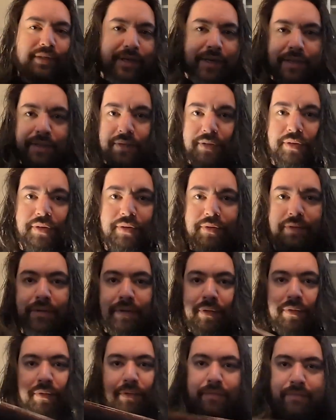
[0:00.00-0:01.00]
nothing, you know, you
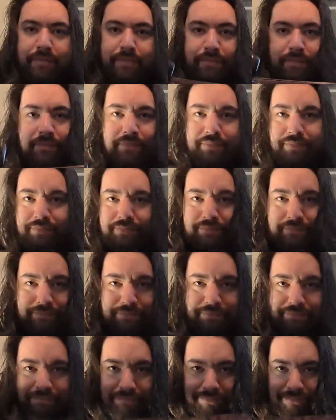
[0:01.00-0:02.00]
can.
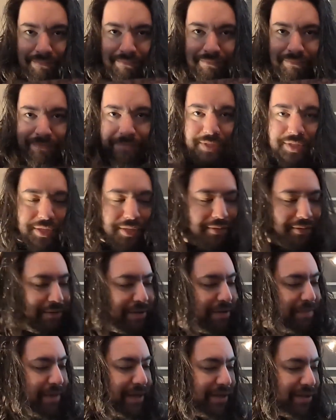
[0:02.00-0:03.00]

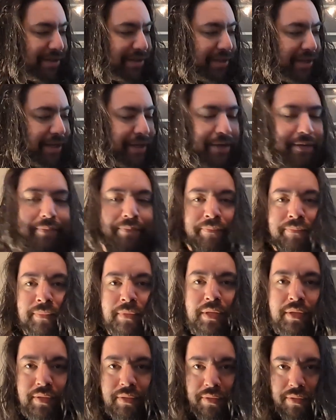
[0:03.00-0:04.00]
It's a bass, it's light.
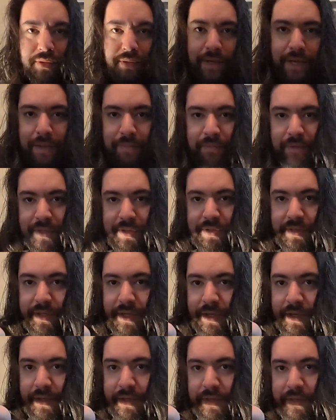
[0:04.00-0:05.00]
Ibanez
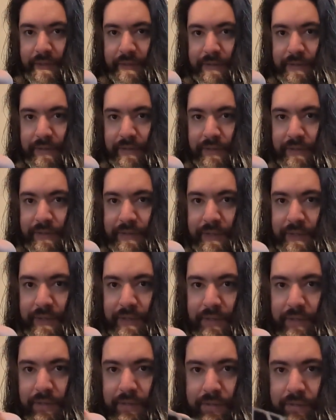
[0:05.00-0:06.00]
neck, as you can
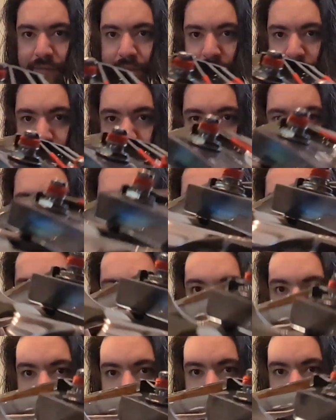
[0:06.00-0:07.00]
see, super
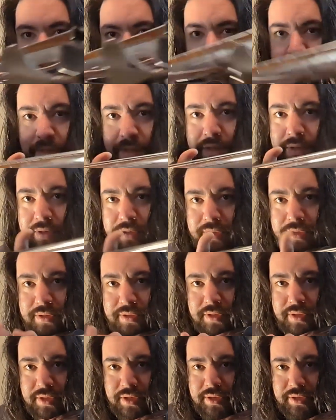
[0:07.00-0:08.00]
light, thin,
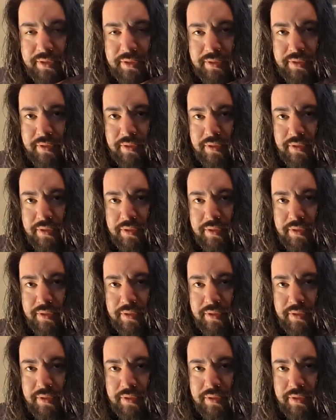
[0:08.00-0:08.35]
easy. I can